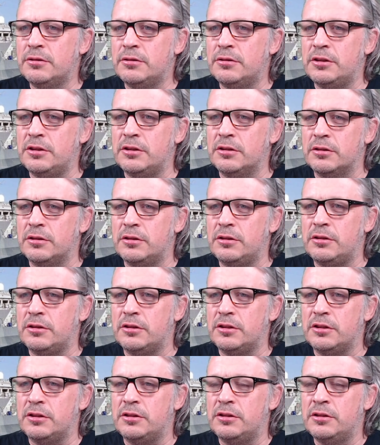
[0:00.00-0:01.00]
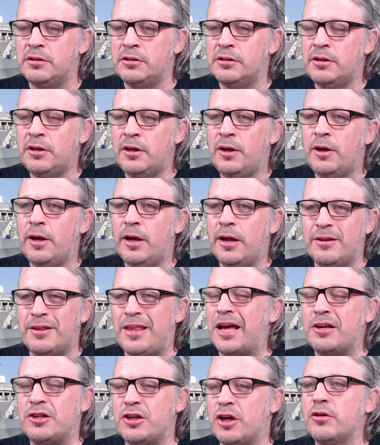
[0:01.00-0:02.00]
Real Madrid. That